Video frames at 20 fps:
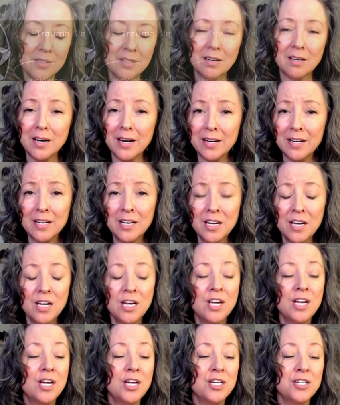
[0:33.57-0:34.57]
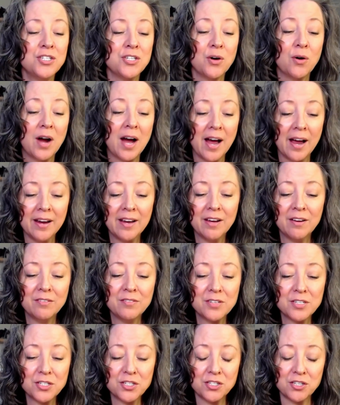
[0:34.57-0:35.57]
All right, so I
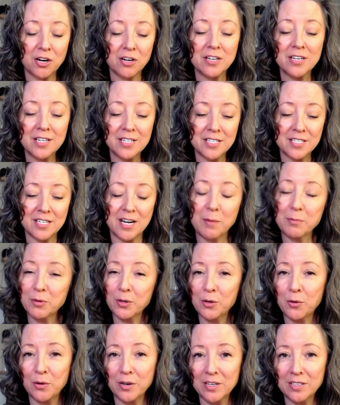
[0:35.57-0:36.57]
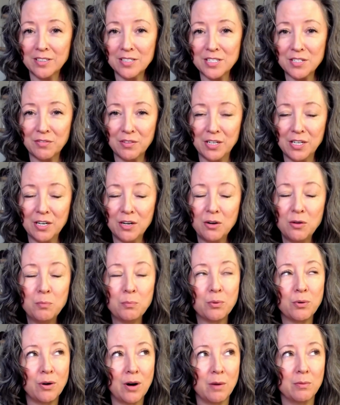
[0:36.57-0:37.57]
have started and stopped recording this video
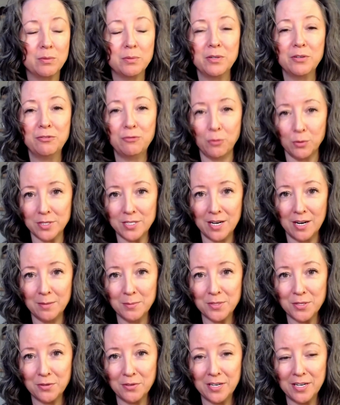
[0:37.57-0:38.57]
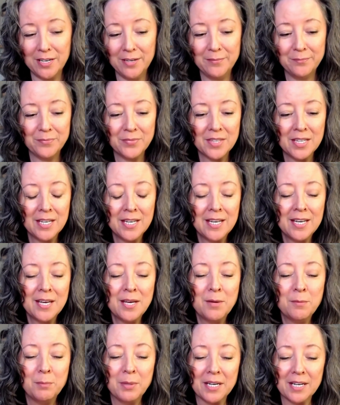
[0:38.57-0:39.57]
probably 4 times already
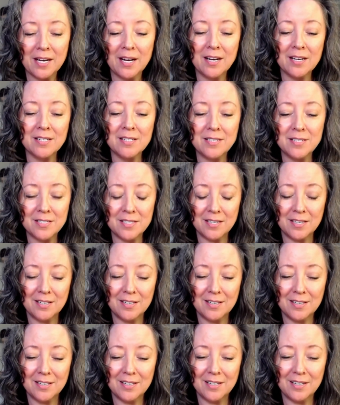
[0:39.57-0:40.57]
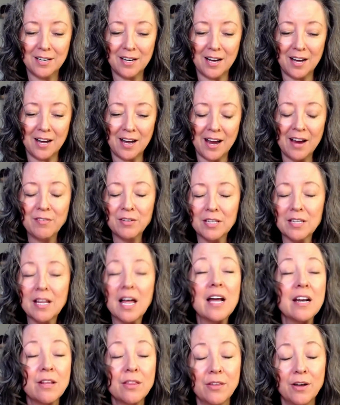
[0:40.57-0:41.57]
because I have a
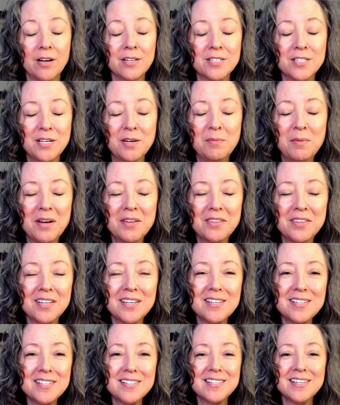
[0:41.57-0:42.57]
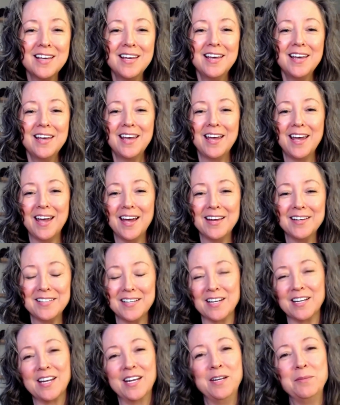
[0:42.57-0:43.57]
lot of thoughts about this and
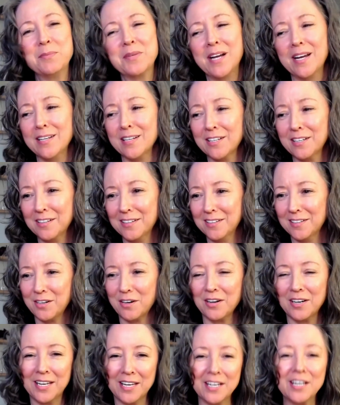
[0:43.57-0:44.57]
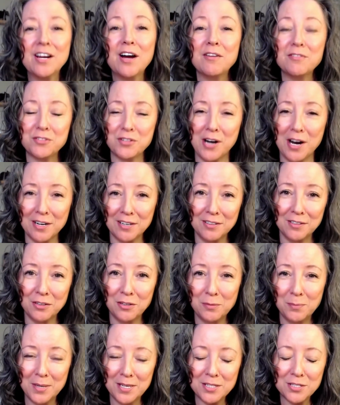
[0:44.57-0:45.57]
I keep kind of getting off track a
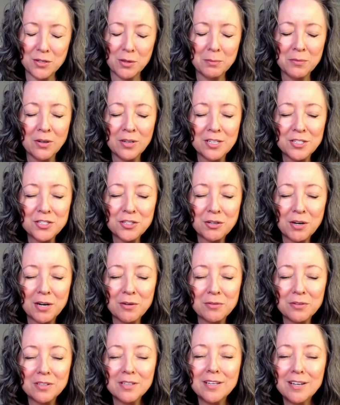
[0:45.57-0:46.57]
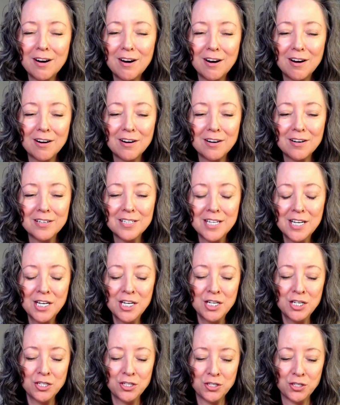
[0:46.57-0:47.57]
little bit. So I'm going to try really hard
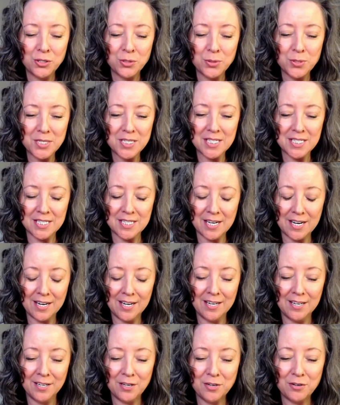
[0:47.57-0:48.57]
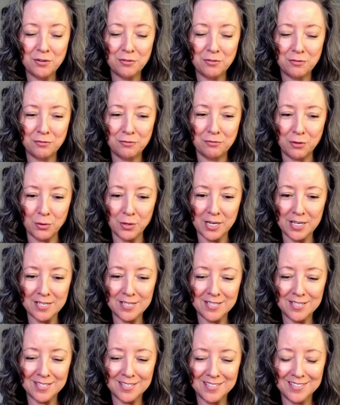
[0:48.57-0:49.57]
to stay
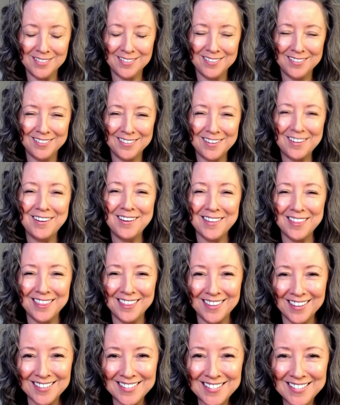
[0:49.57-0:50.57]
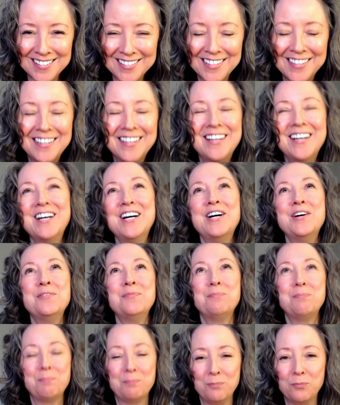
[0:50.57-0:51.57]
focused on this
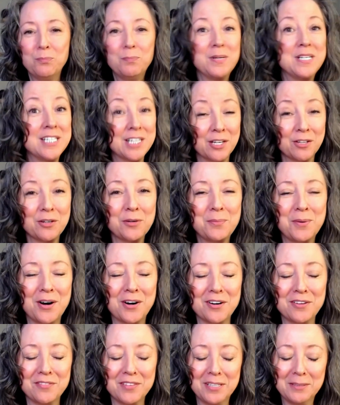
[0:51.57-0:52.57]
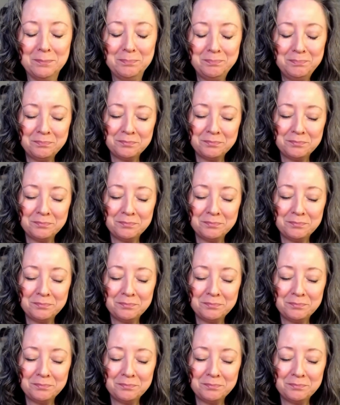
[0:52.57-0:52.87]
particular part of it.